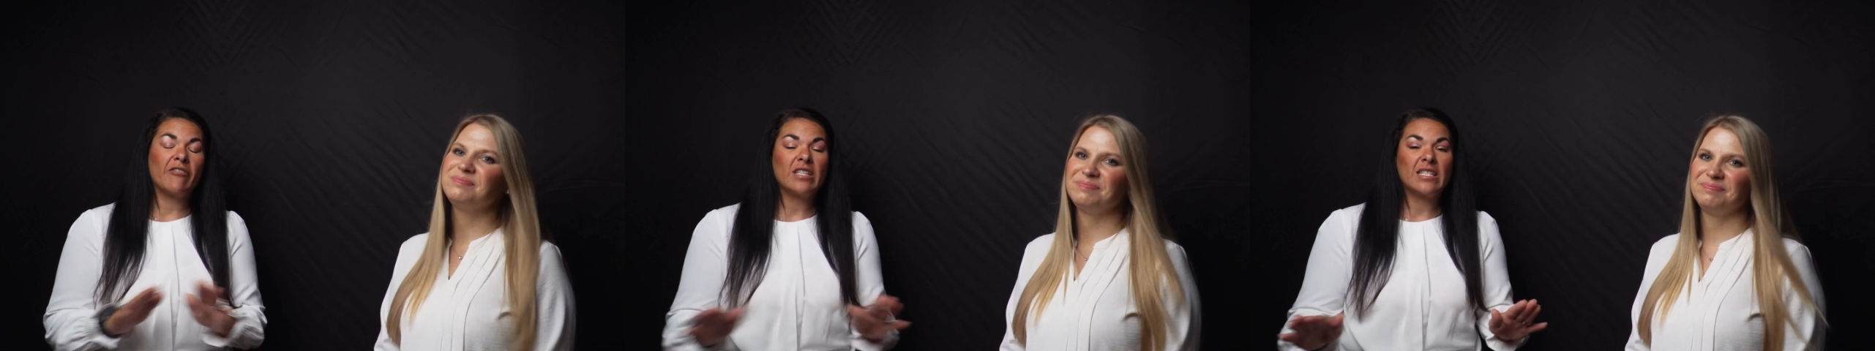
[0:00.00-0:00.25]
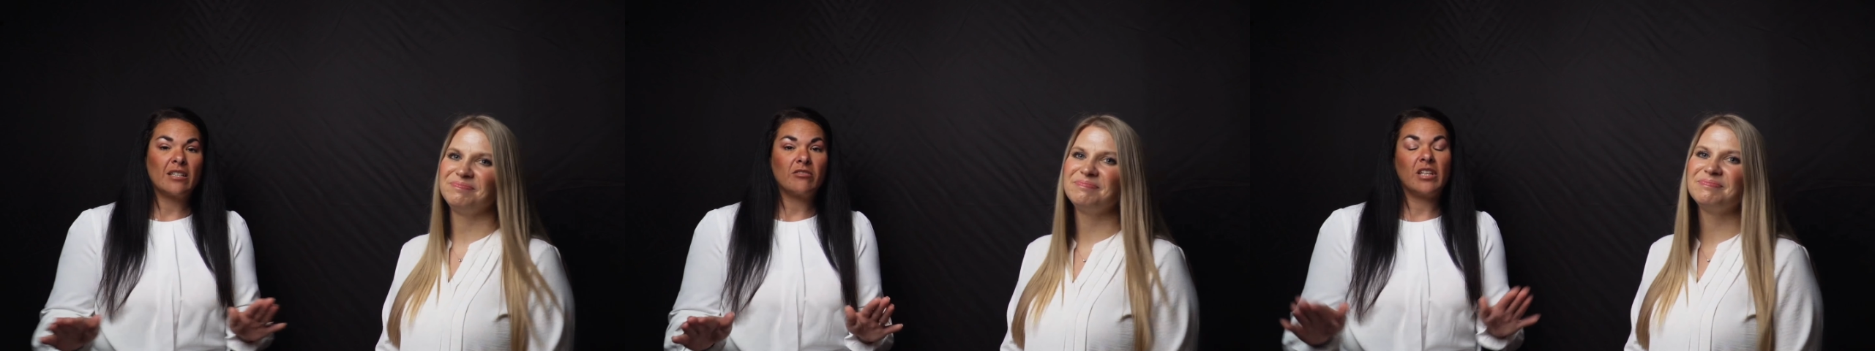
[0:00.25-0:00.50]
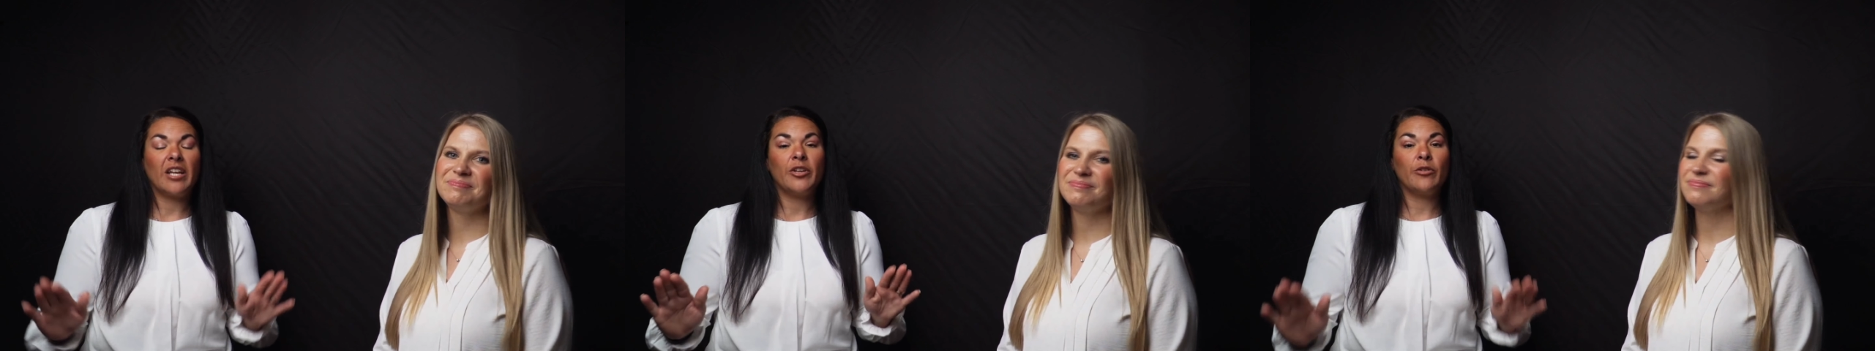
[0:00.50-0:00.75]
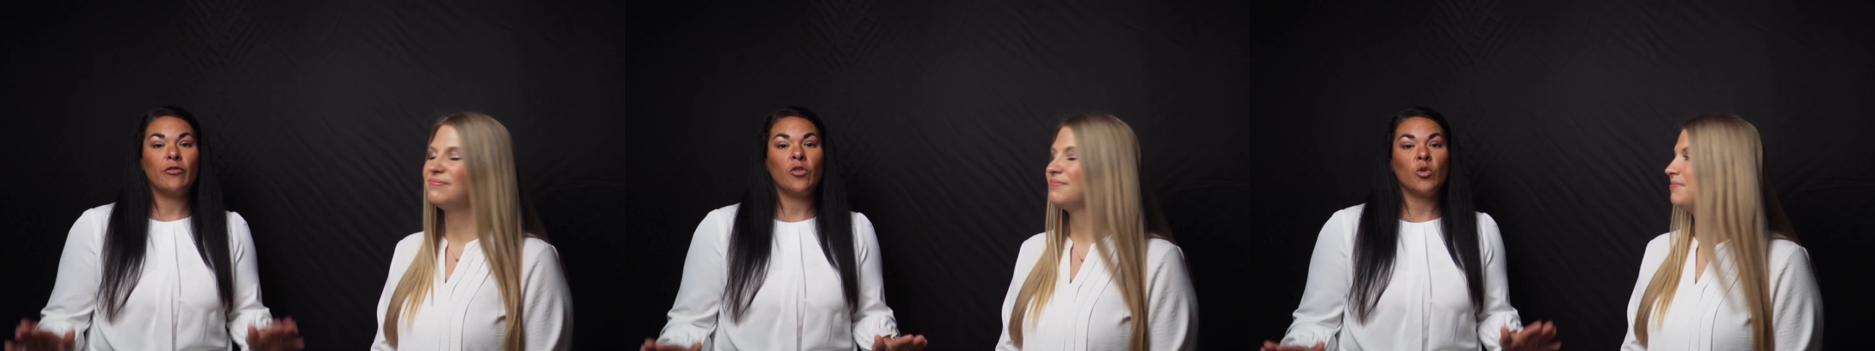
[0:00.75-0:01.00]
Speaker 1: single day
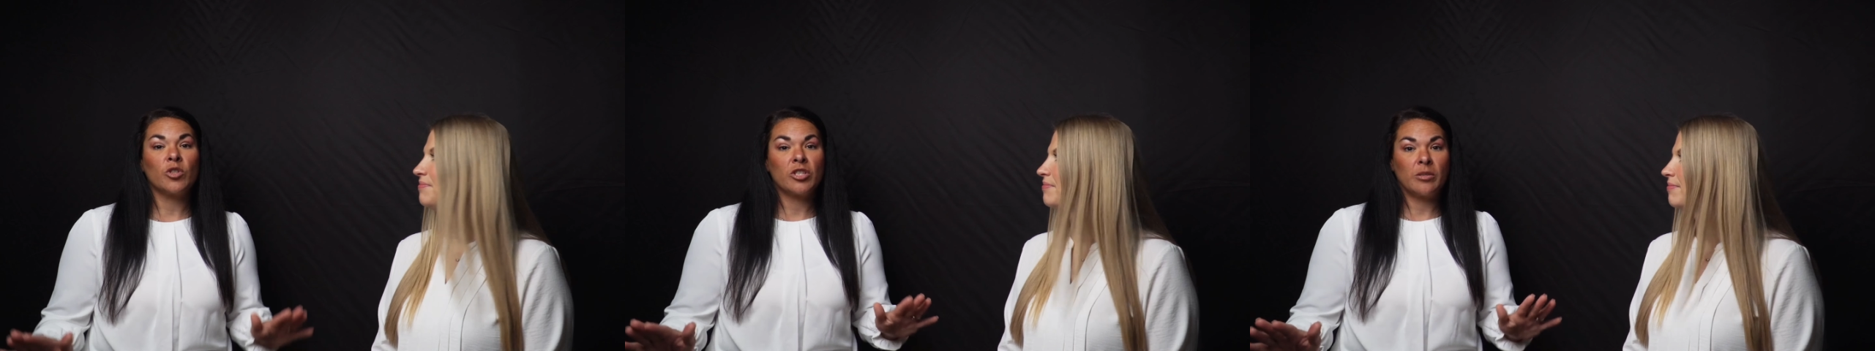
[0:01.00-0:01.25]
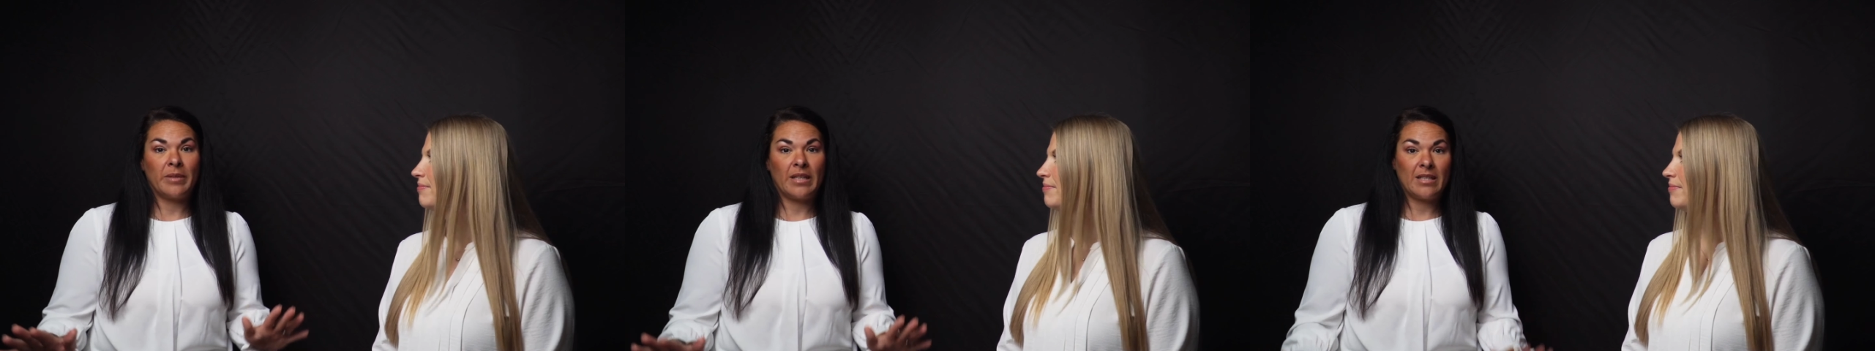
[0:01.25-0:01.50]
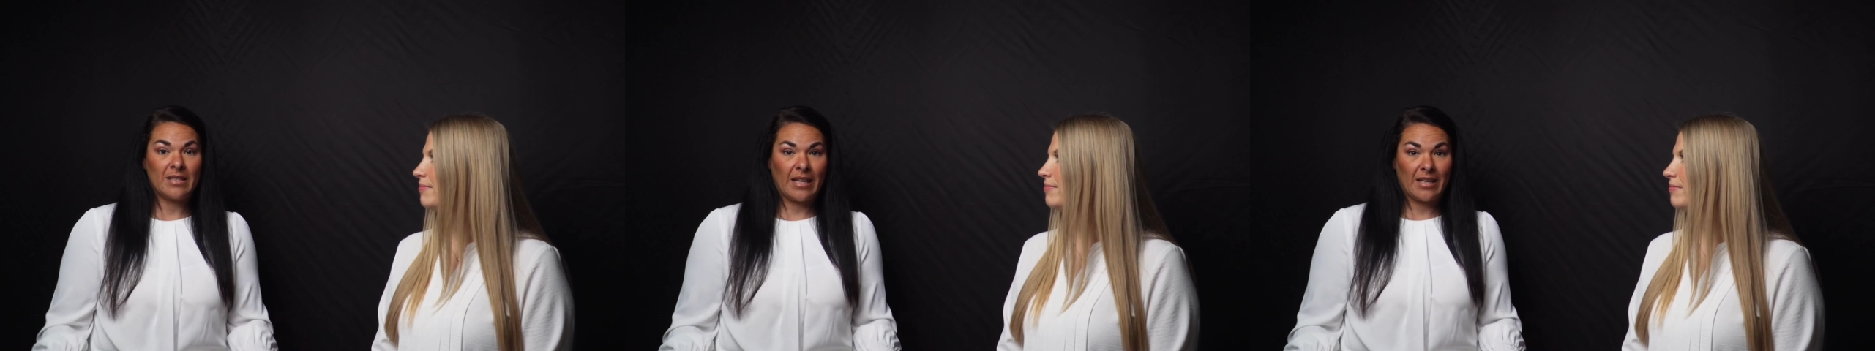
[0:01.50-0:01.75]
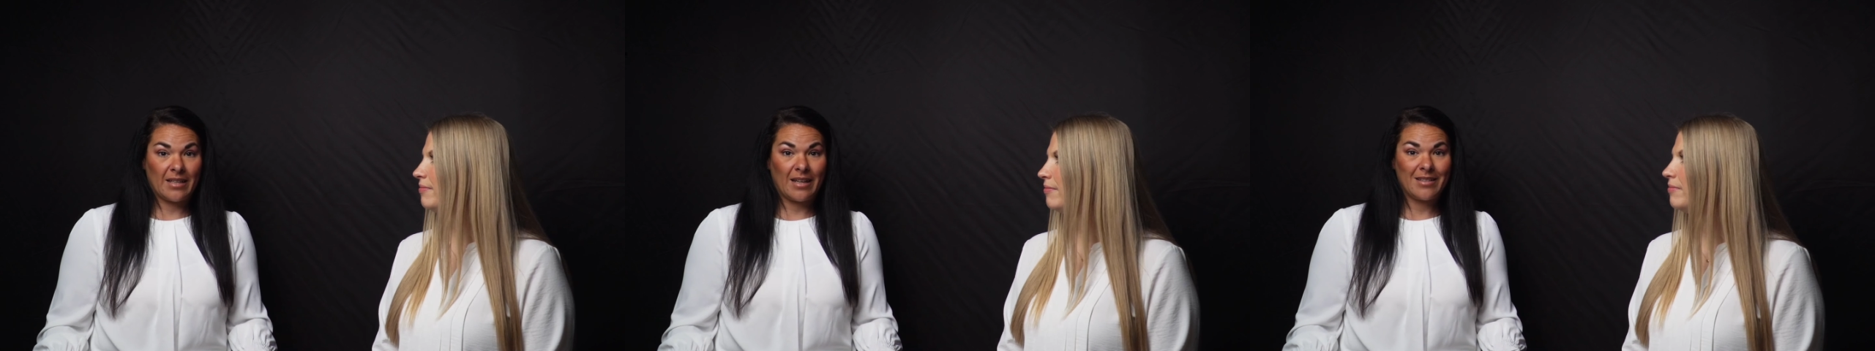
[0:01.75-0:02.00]
your floor should be
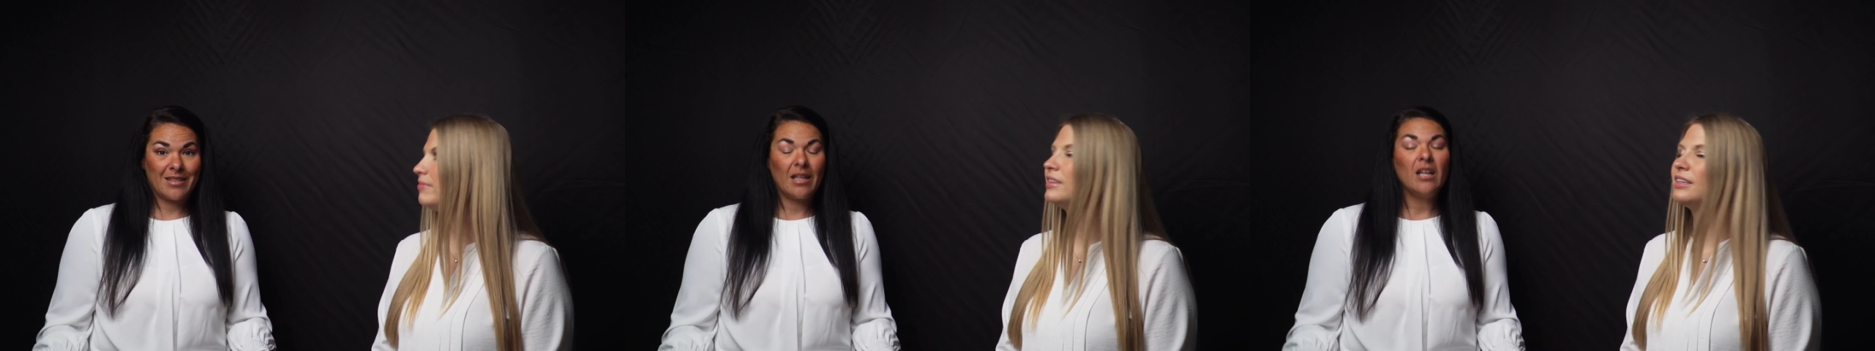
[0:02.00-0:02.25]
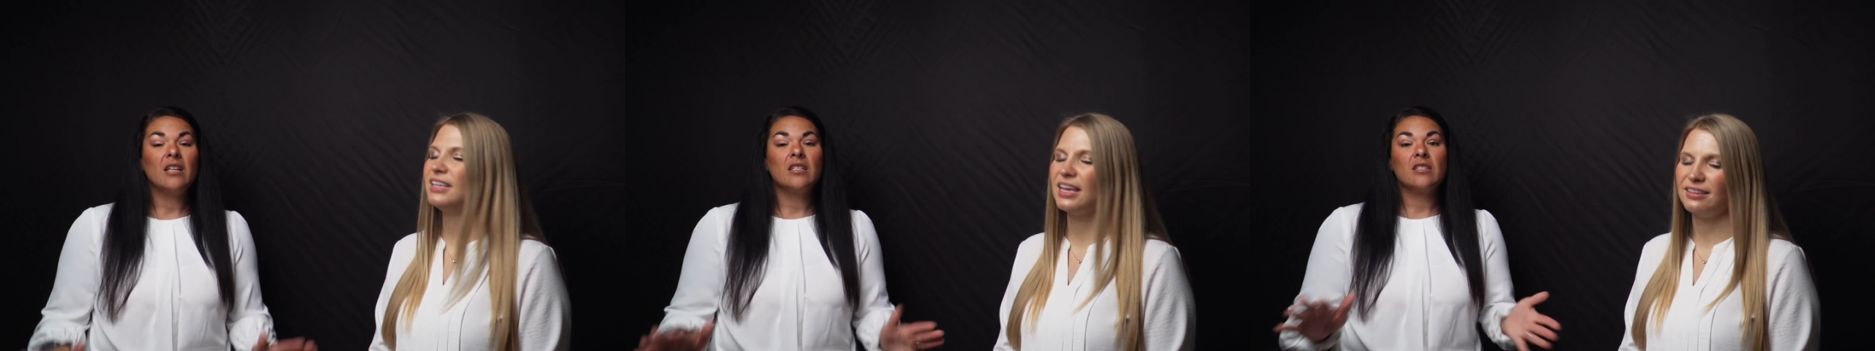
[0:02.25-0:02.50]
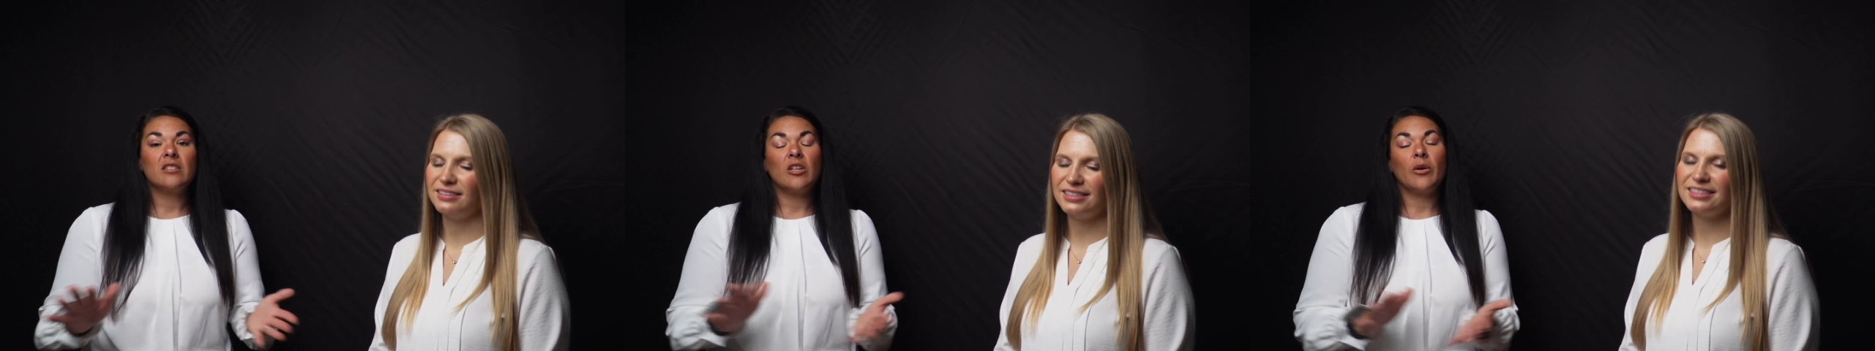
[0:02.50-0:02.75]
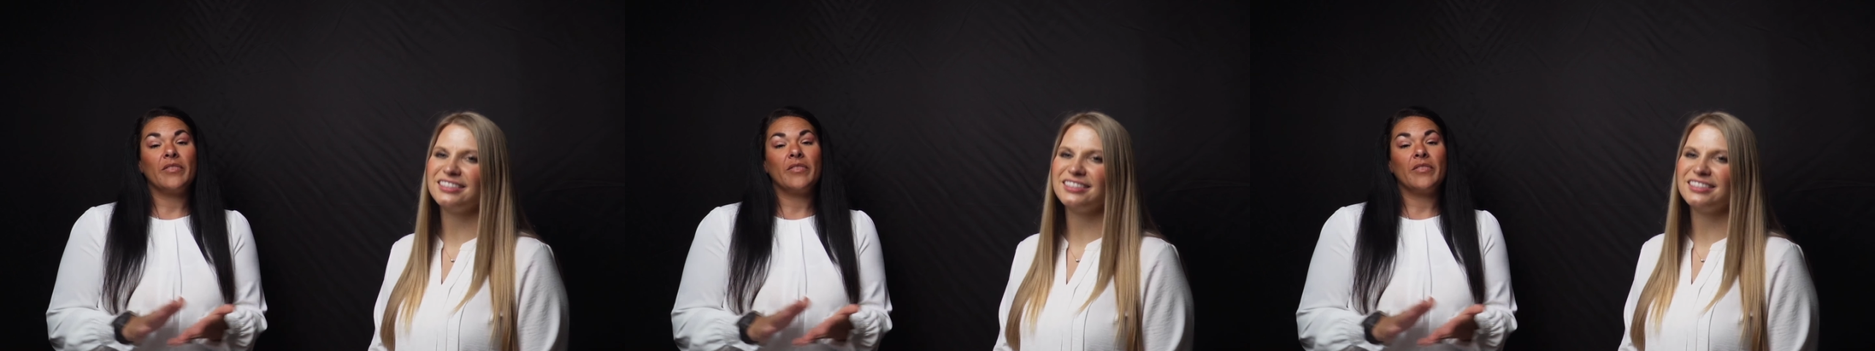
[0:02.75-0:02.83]
sanitized. Yes. So if